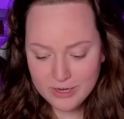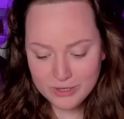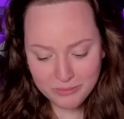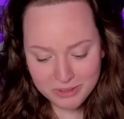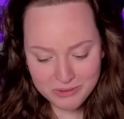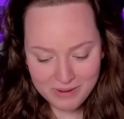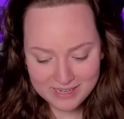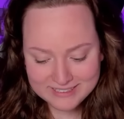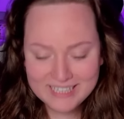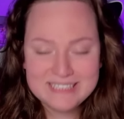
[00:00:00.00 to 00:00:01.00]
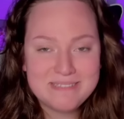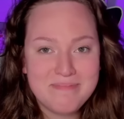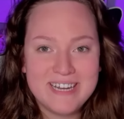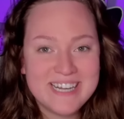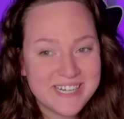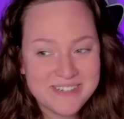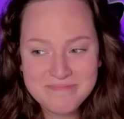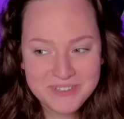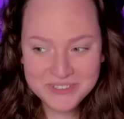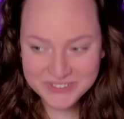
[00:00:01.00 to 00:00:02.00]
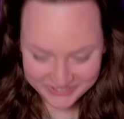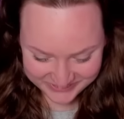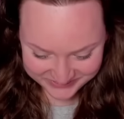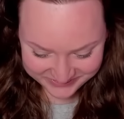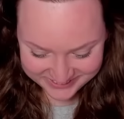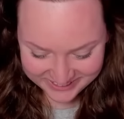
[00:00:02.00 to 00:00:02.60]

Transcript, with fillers: Your request has been approved.